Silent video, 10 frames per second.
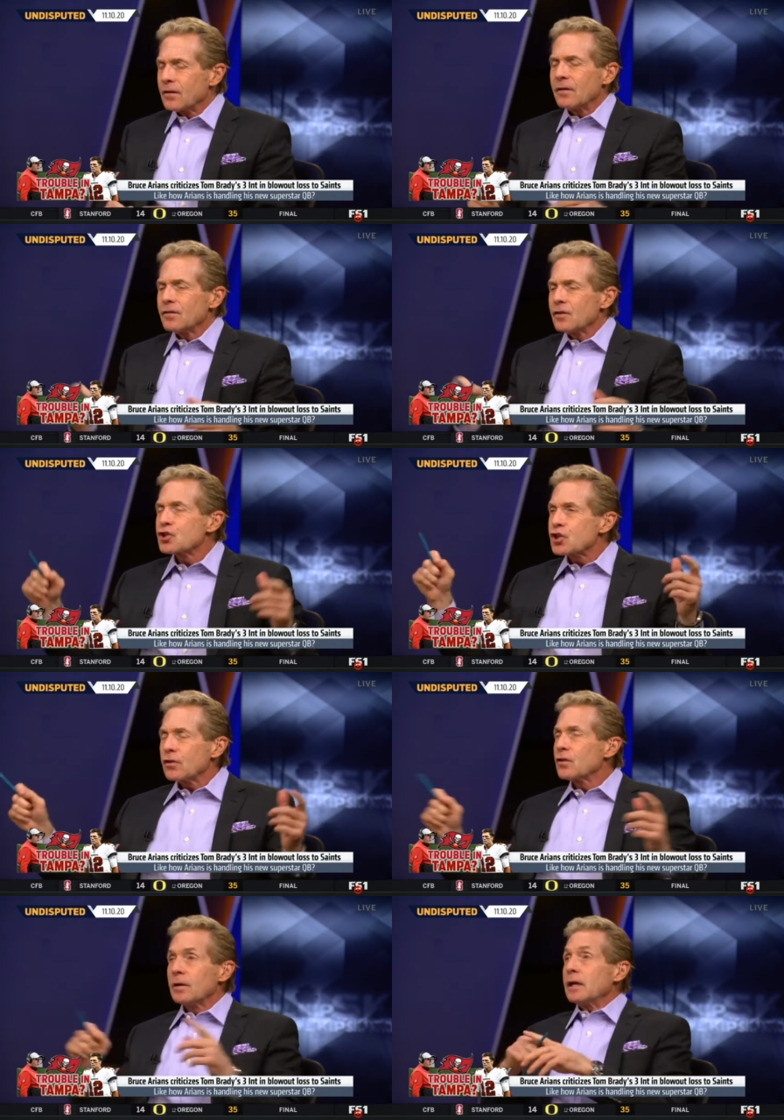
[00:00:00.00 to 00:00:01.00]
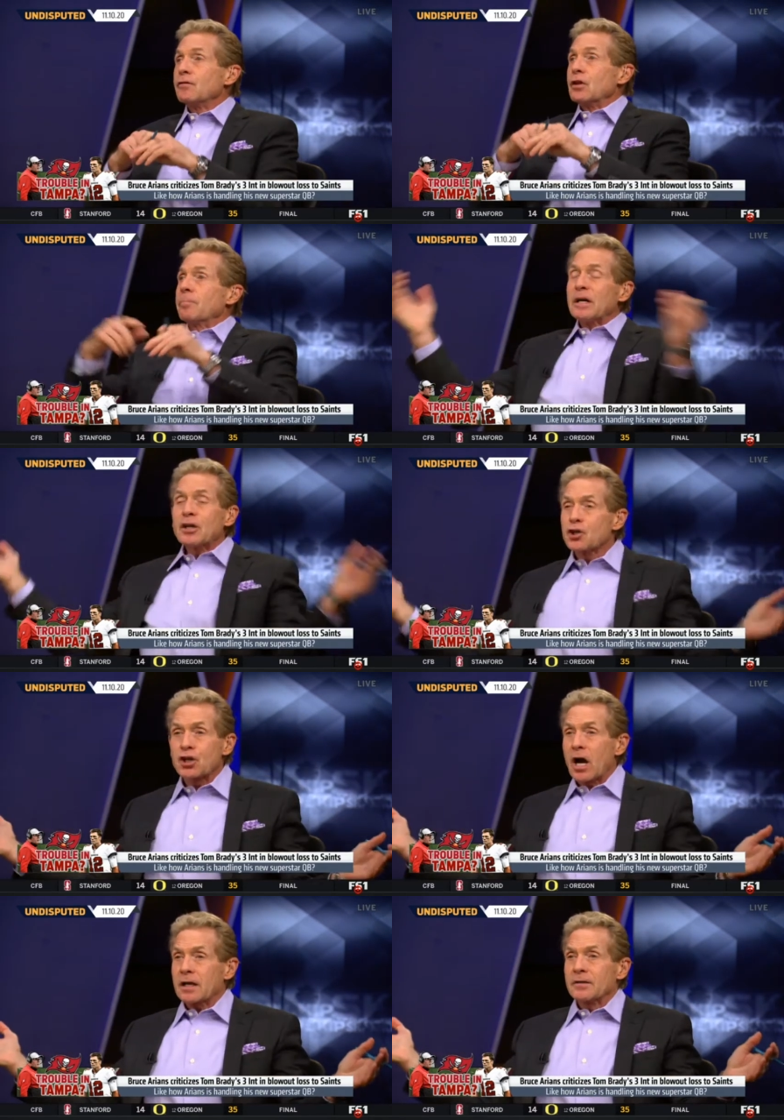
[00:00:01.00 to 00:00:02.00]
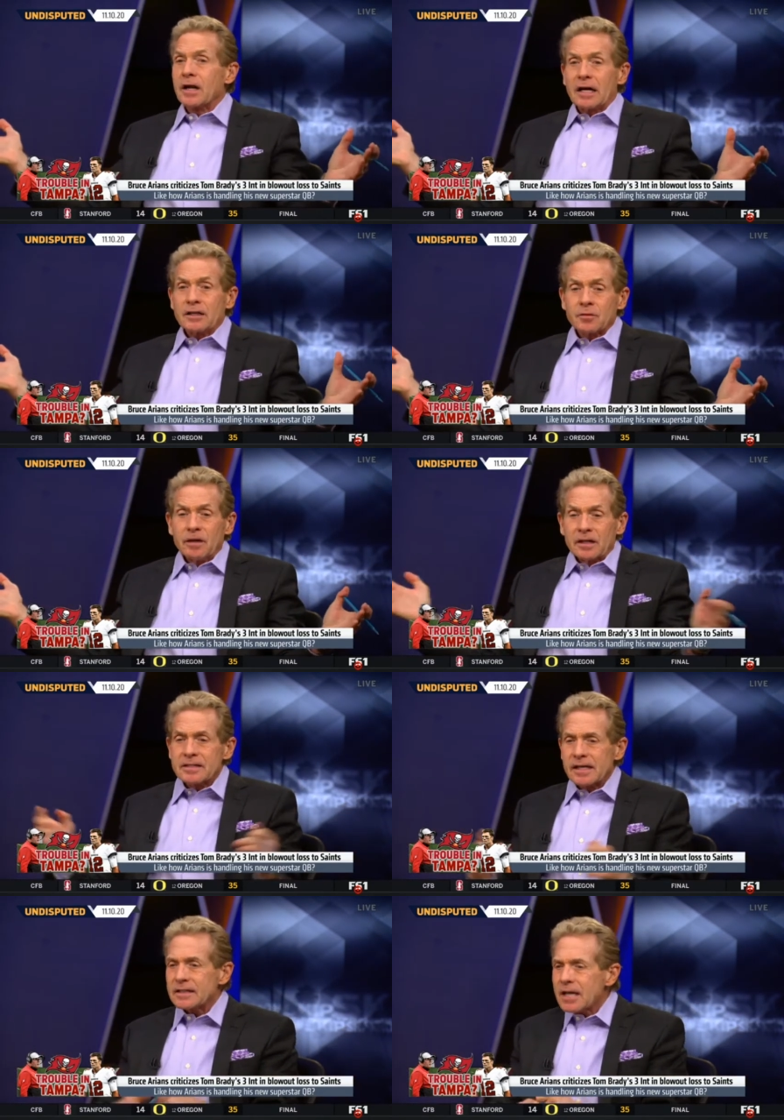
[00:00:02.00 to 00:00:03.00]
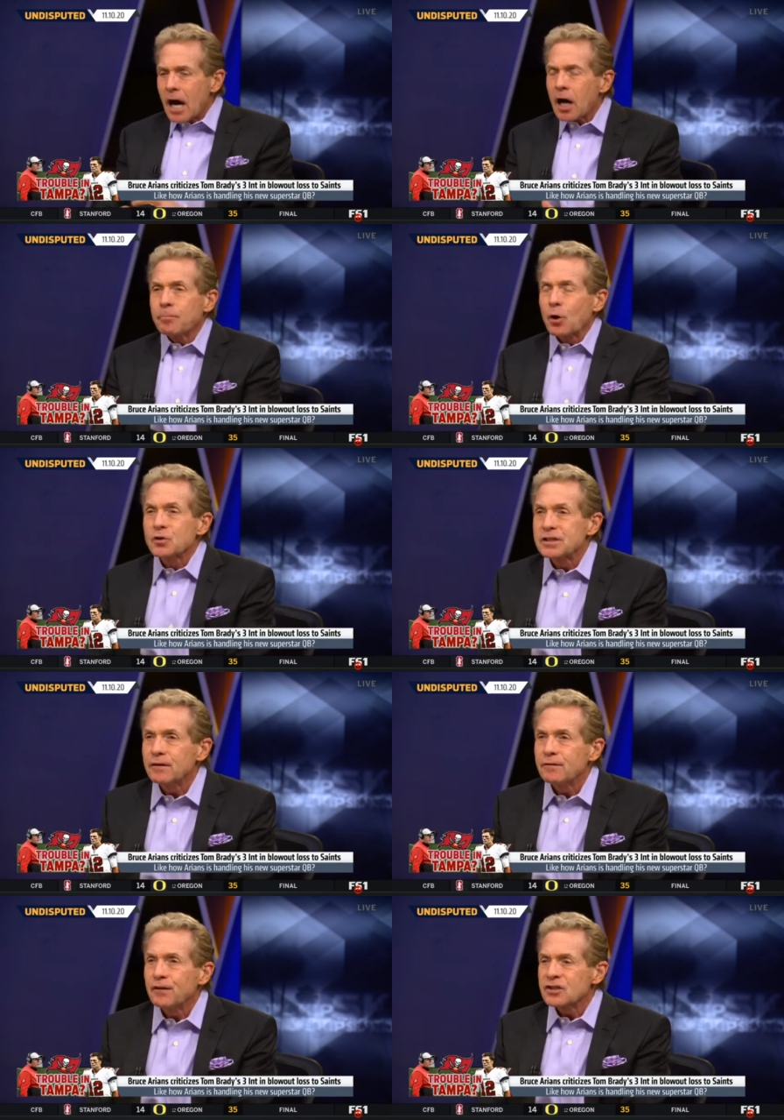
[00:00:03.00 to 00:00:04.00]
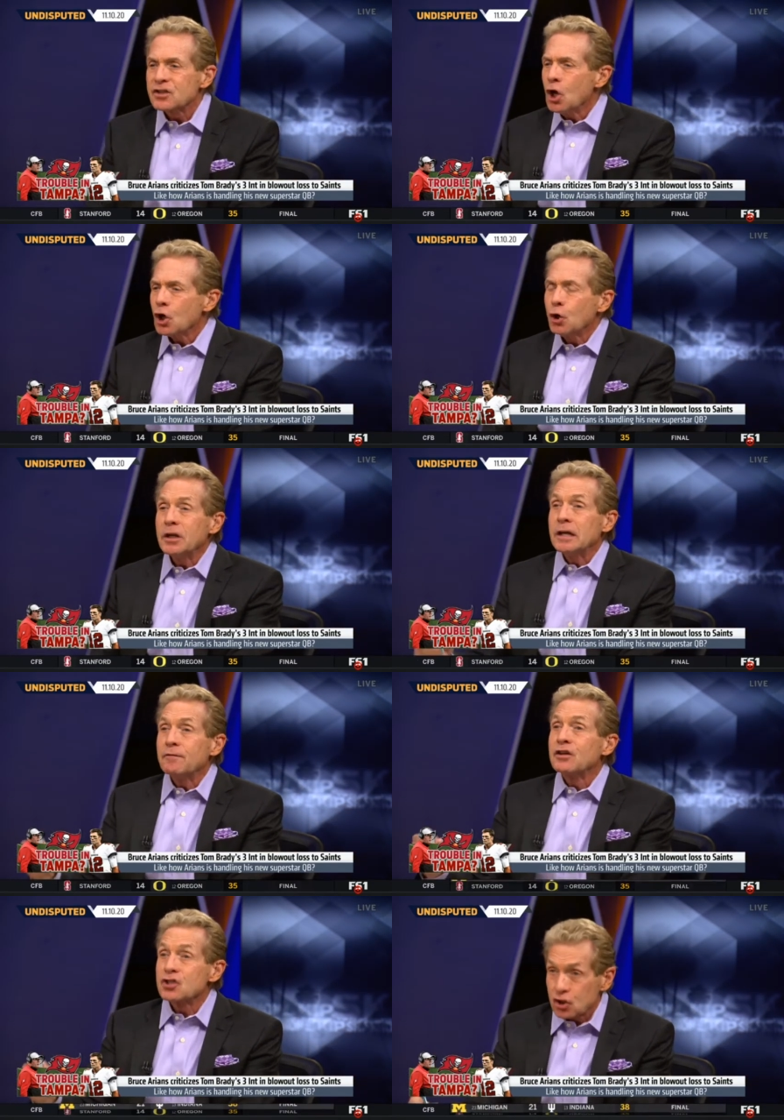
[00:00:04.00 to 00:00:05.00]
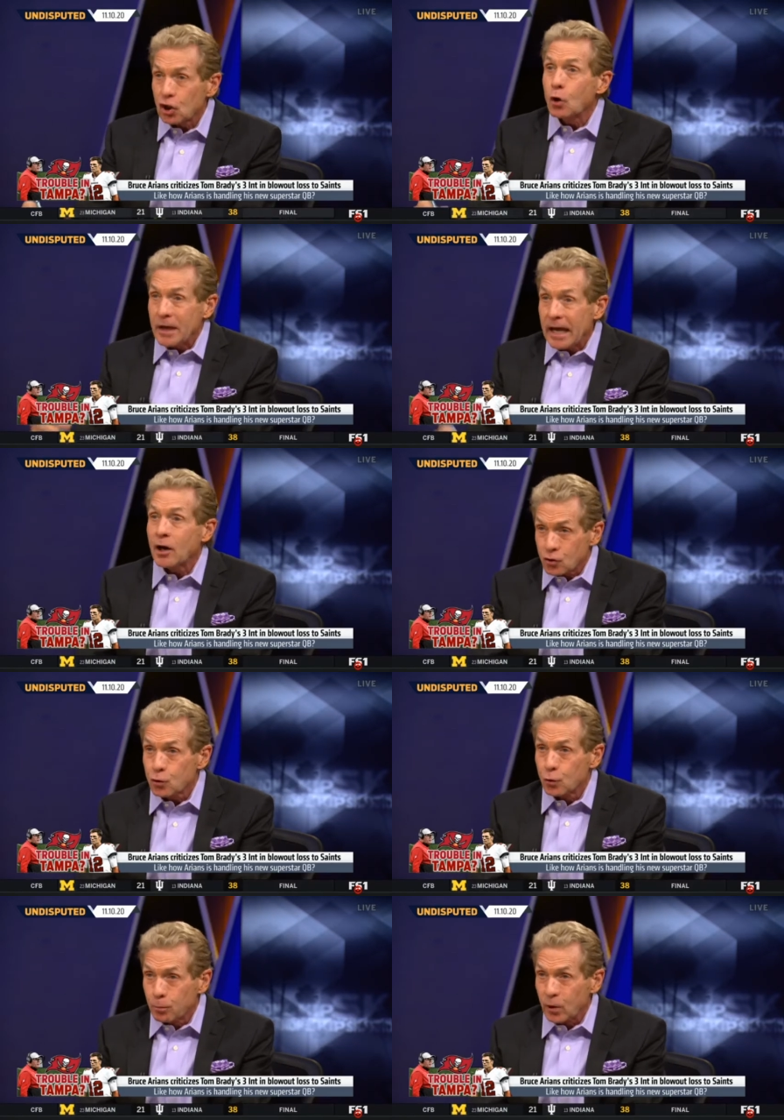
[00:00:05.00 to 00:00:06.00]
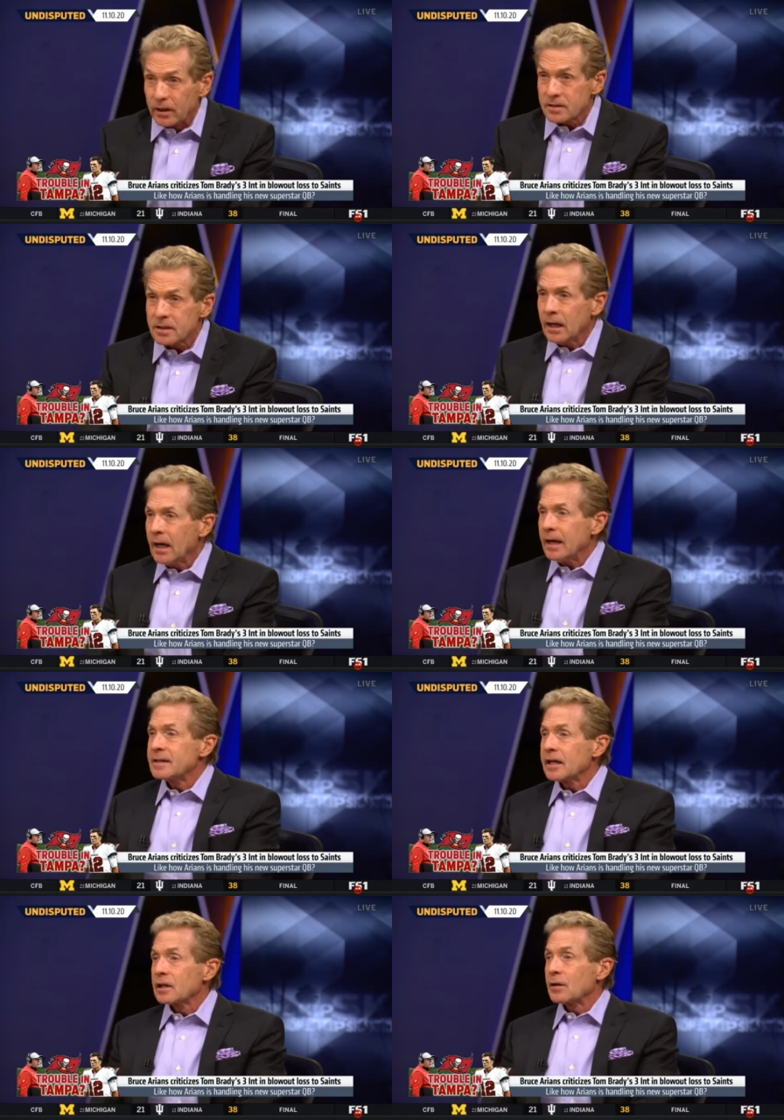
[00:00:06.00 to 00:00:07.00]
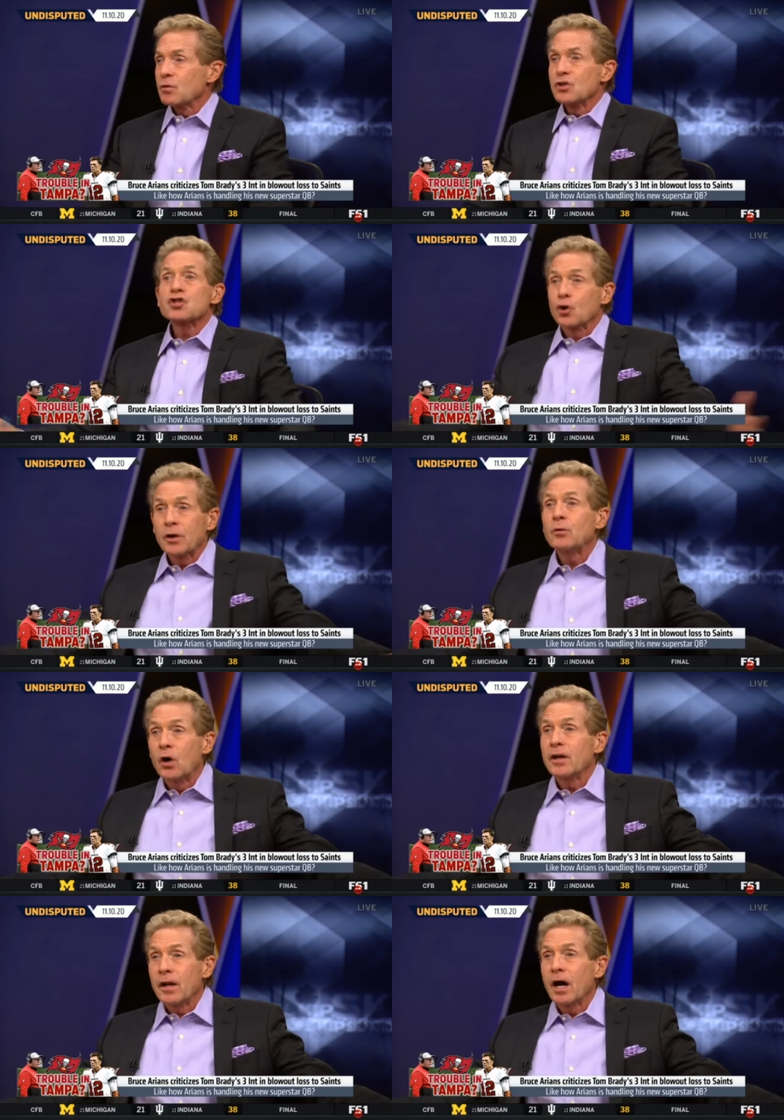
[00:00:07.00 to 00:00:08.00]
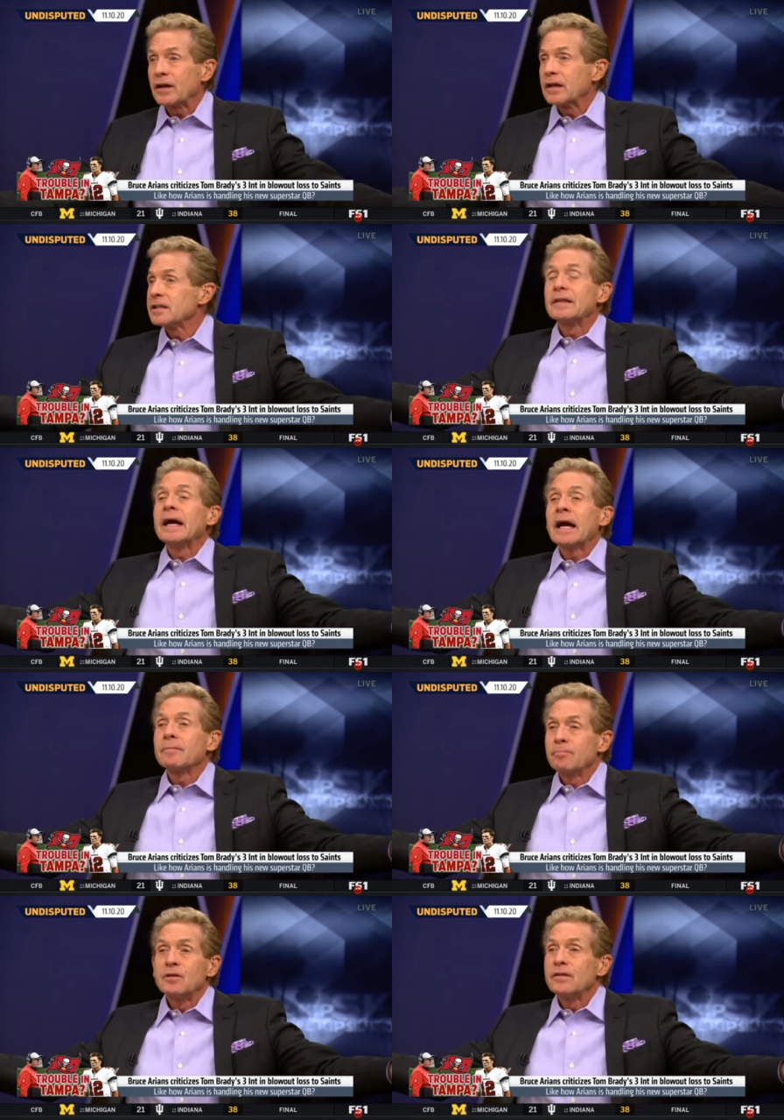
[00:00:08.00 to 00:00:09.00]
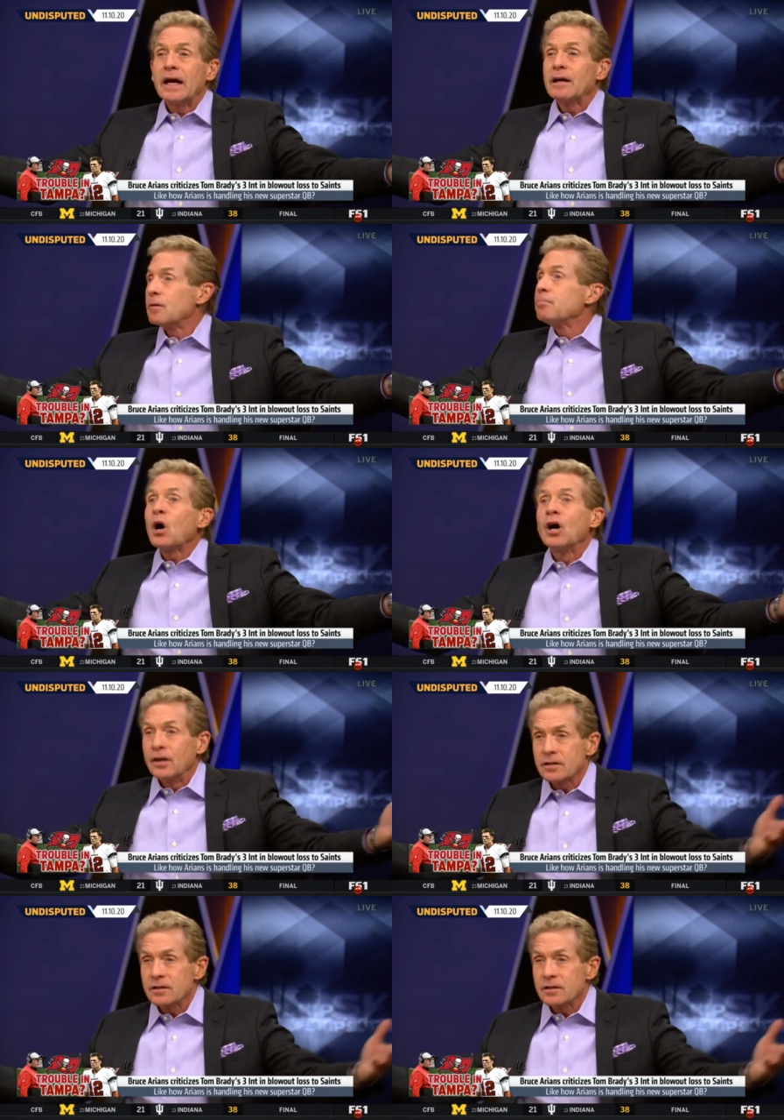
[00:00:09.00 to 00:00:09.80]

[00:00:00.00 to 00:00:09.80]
the, the, the, even the bigger shock of the night to me is that Todd Bowles' defense couldn't even slow down Drew Brees yeah. until it was 31 to nothing. Did they did they even punt?